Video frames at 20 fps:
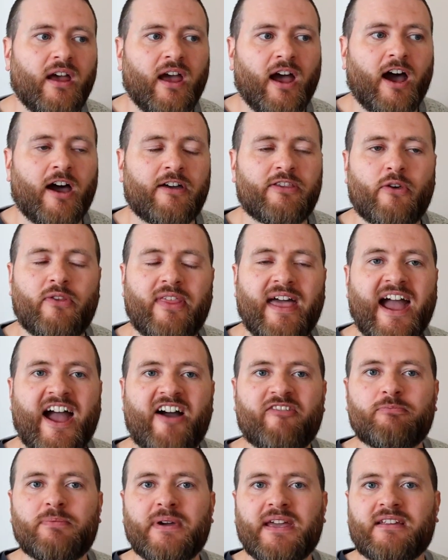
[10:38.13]
Though there
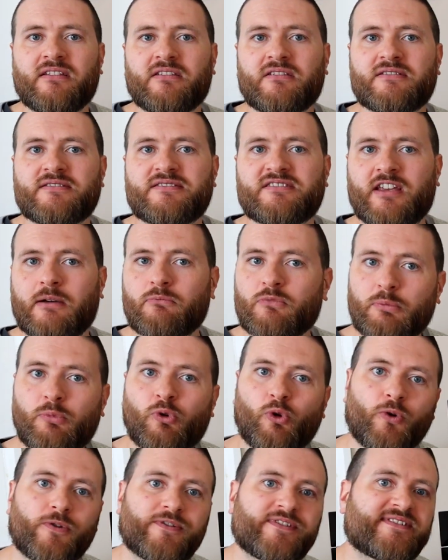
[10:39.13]
have been some
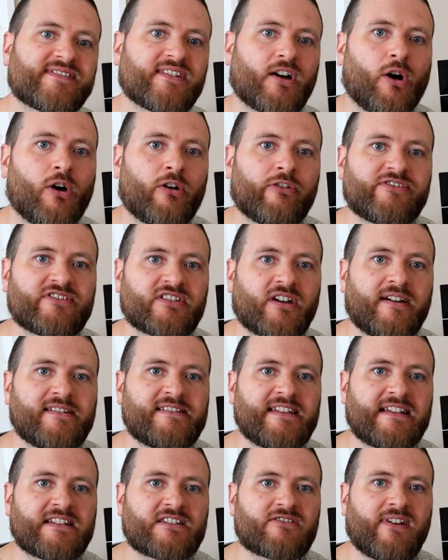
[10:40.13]
reports of
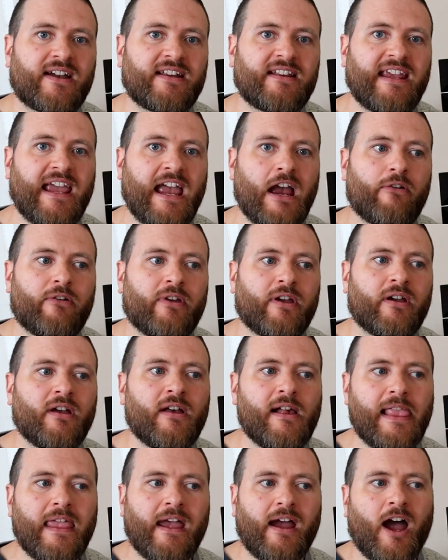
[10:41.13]
sightings around the
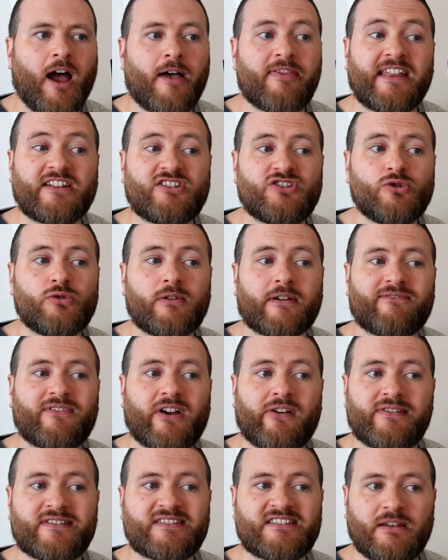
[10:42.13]
area, they do look
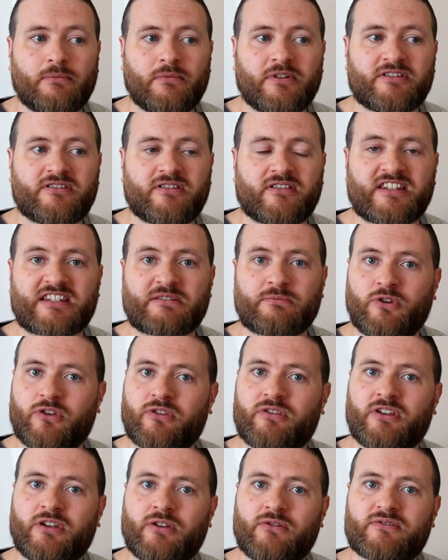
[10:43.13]
very similar to the
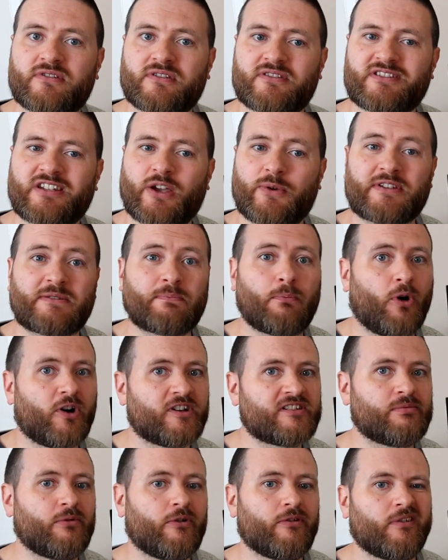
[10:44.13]
smooth newt, so it's
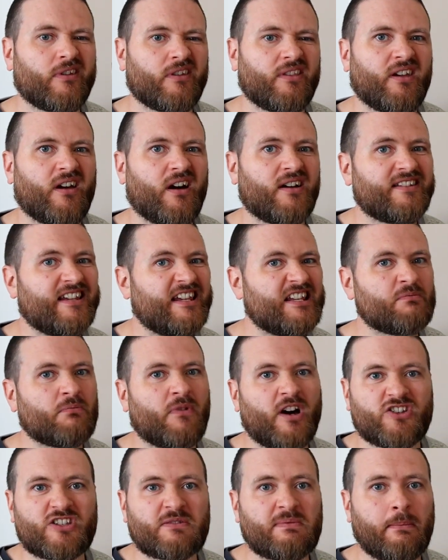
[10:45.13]
possible that the IDs
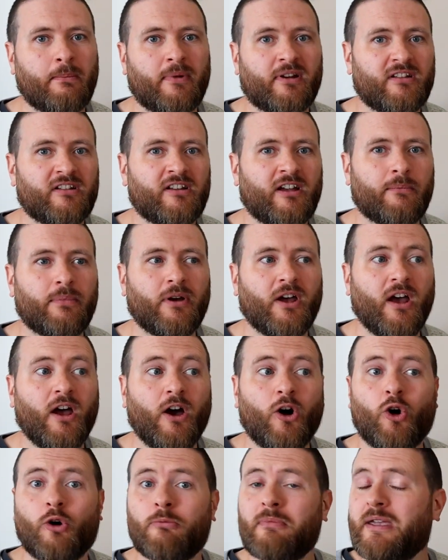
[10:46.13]
might have been muddled up,
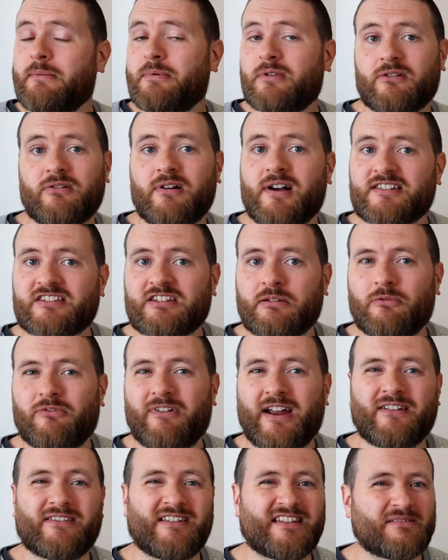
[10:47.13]
or maybe there are some
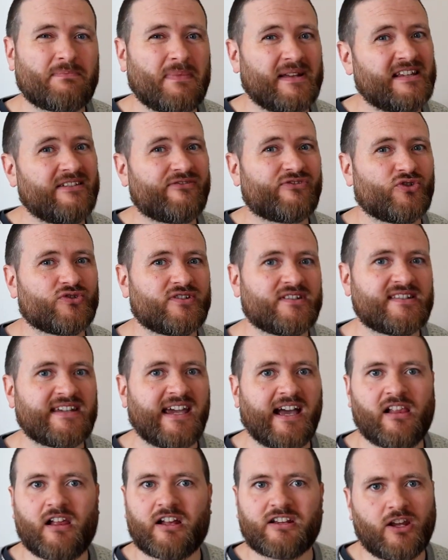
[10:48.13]
around. It's a bit difficult to
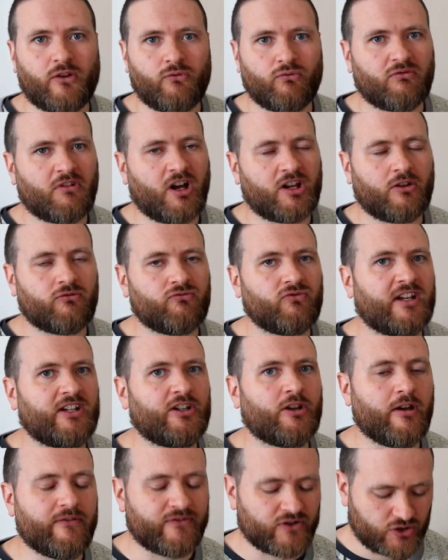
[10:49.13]
tell. I don't really
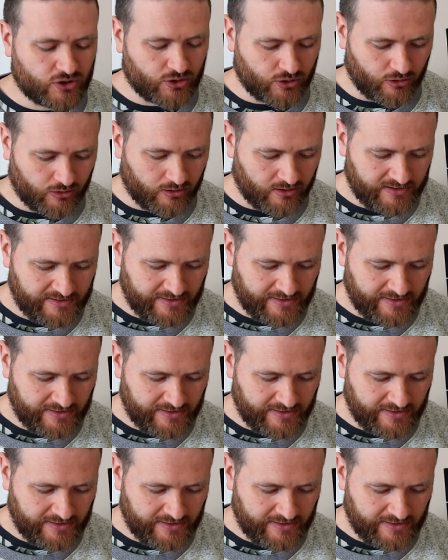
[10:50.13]
know for sure.